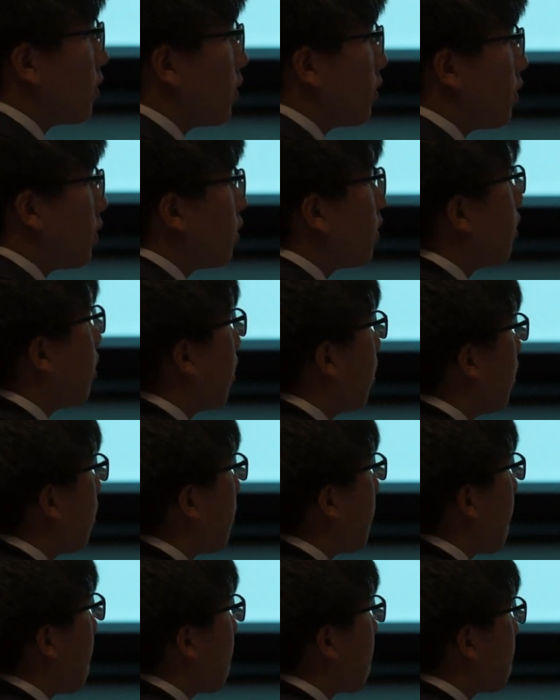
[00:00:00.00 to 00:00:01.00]
So that's
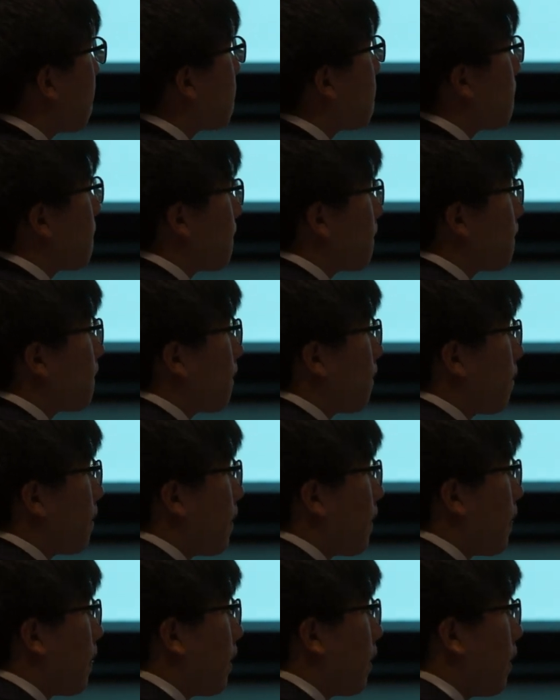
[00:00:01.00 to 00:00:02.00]
important. And
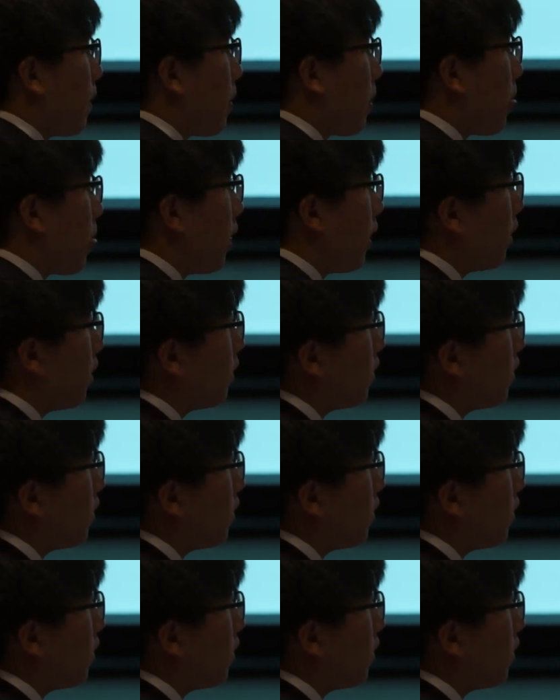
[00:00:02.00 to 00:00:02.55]
uh, if you get the